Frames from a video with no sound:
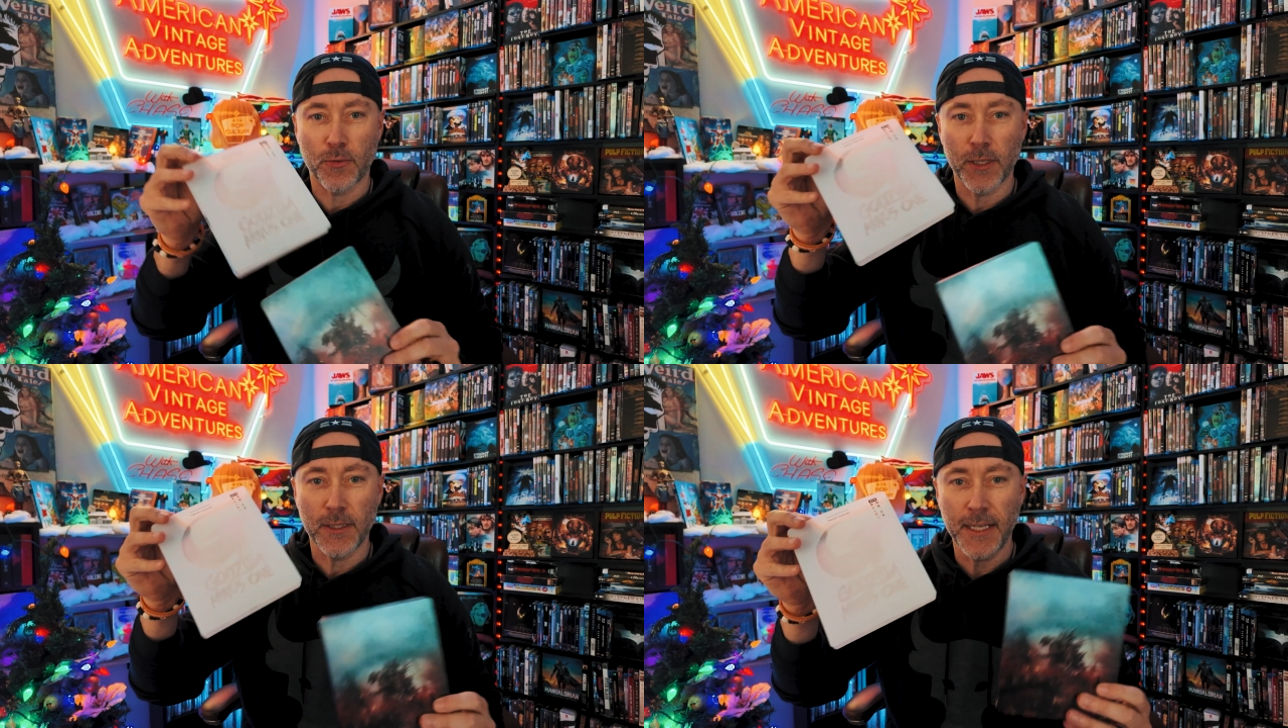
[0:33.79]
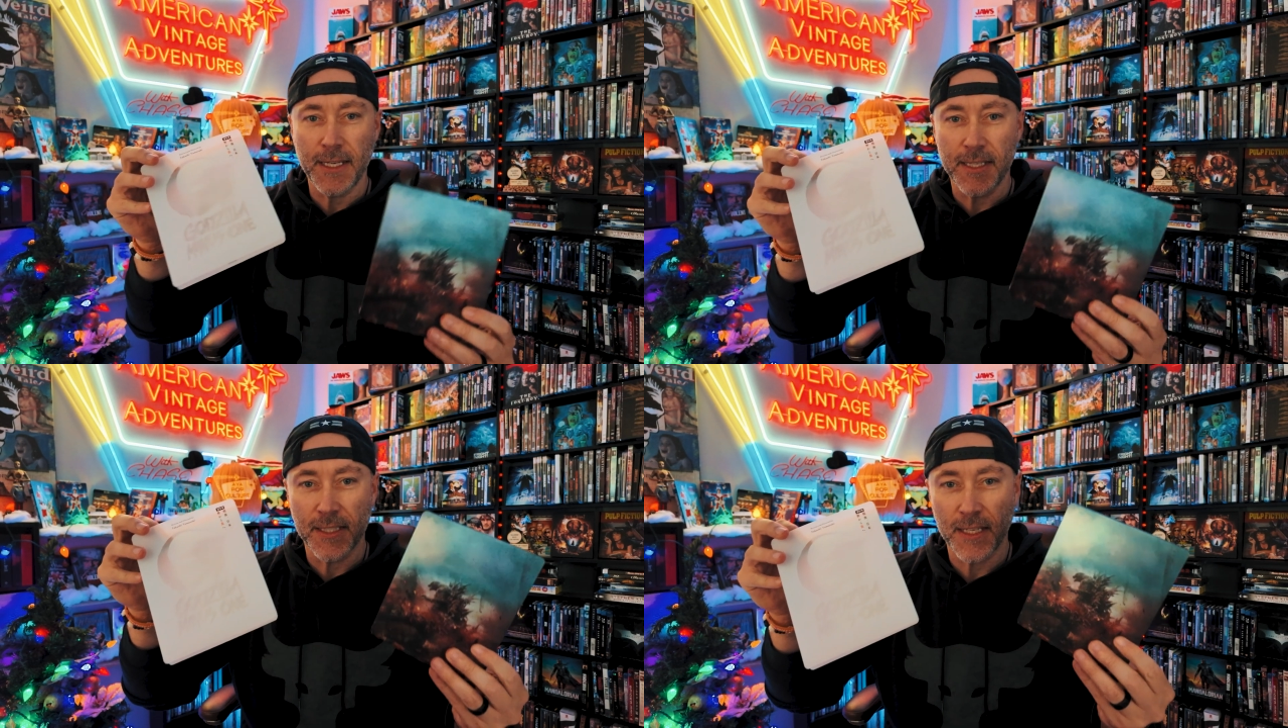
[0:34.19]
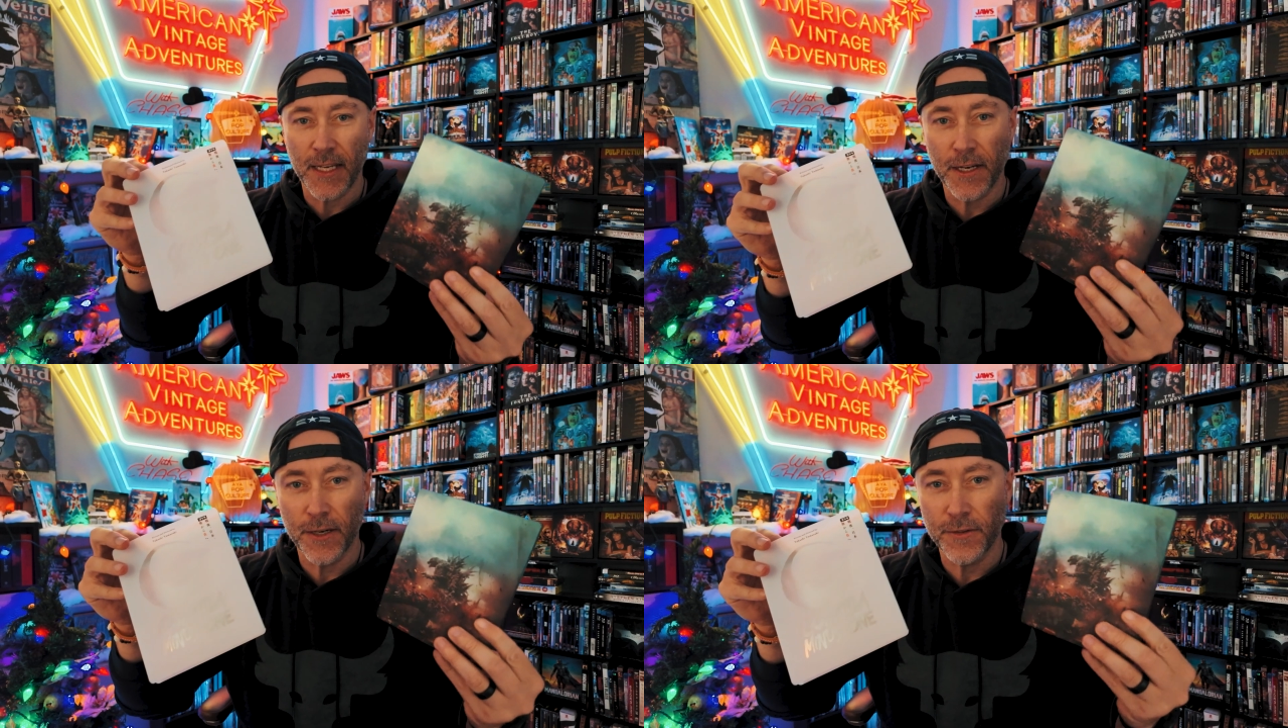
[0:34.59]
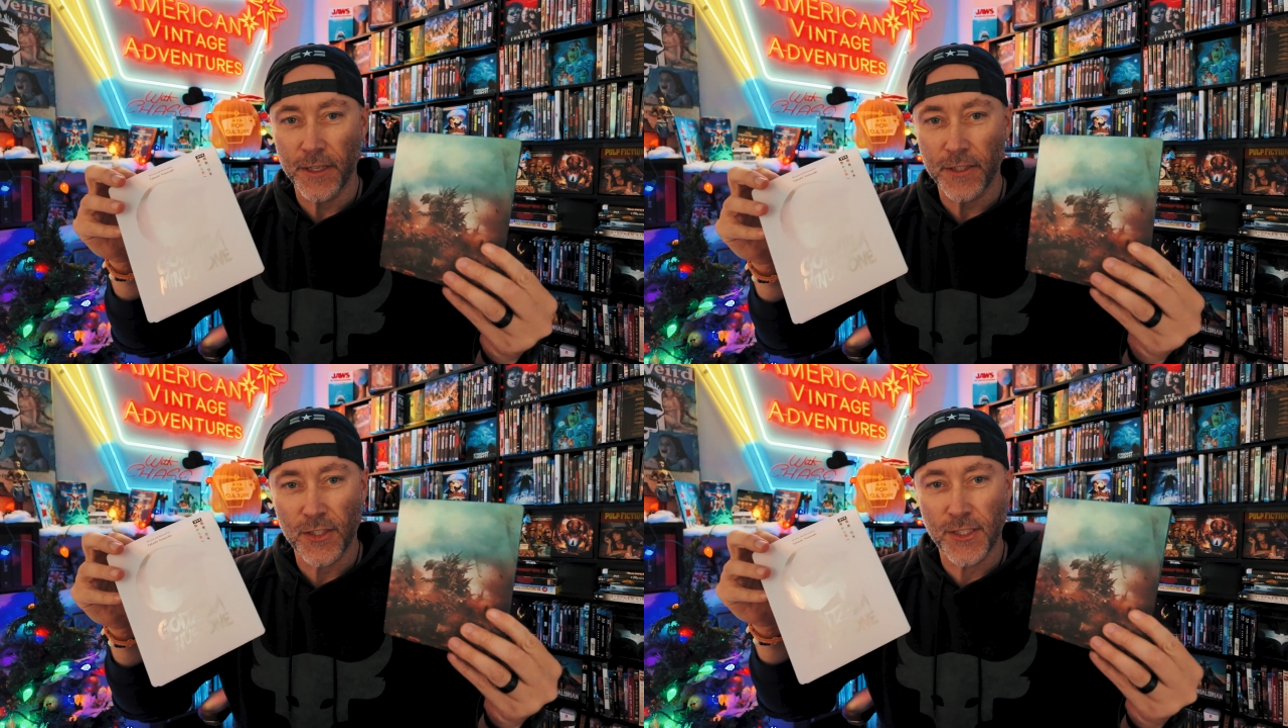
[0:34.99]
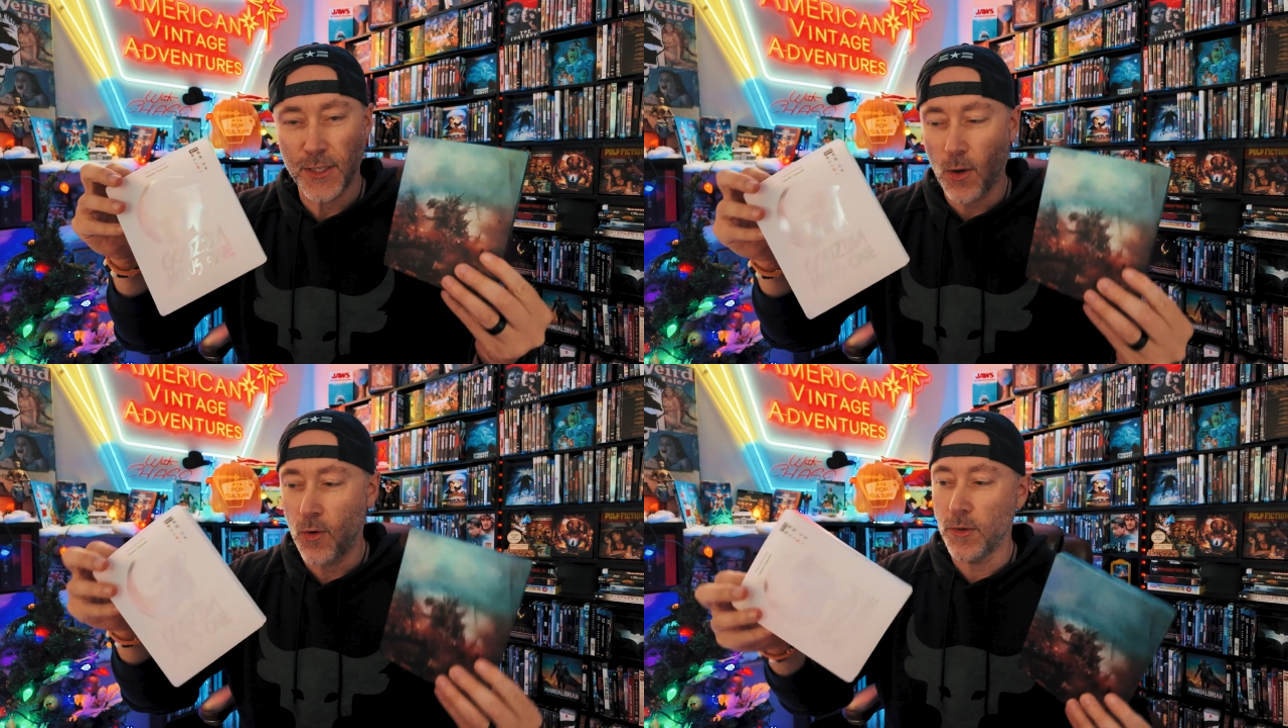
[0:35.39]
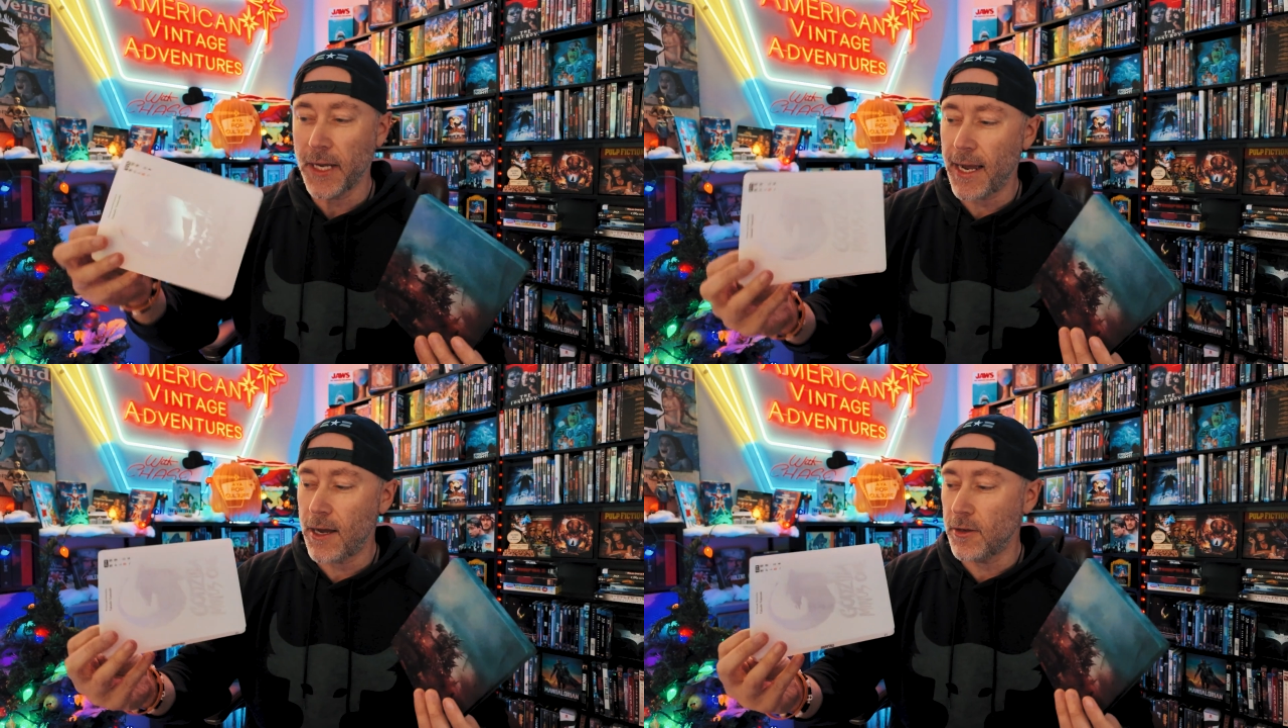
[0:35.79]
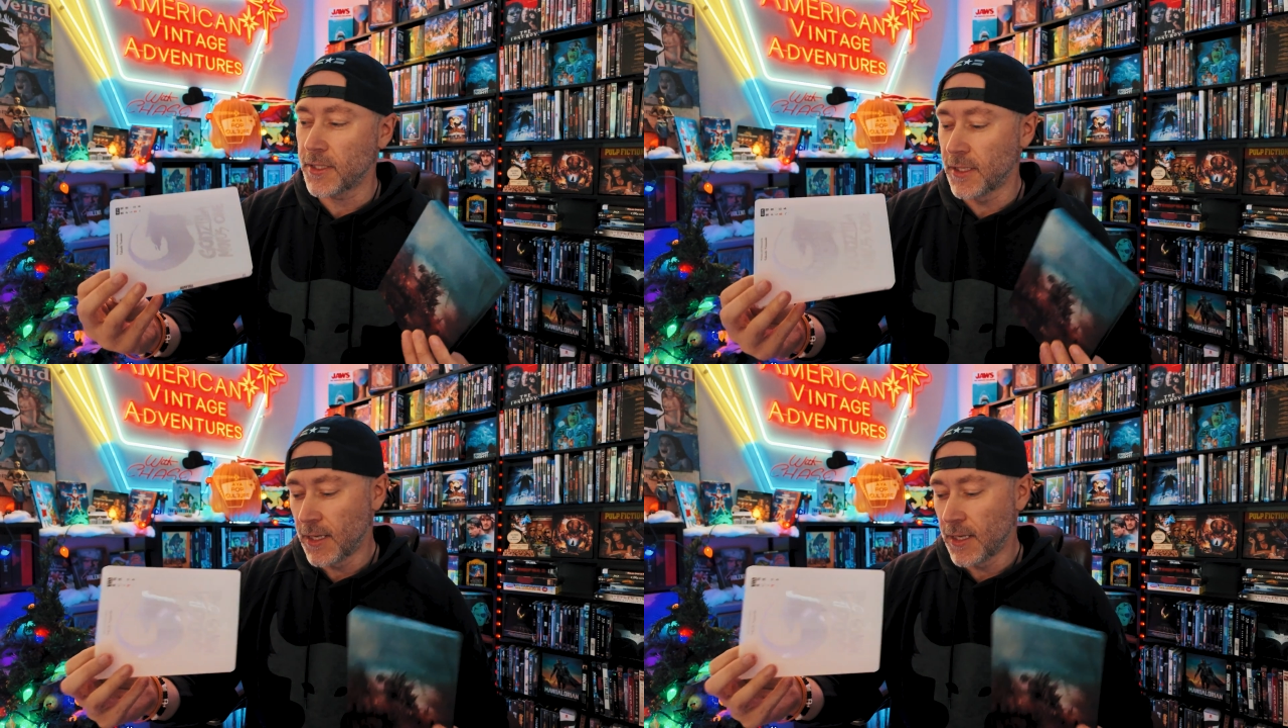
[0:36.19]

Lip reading: release here that sold out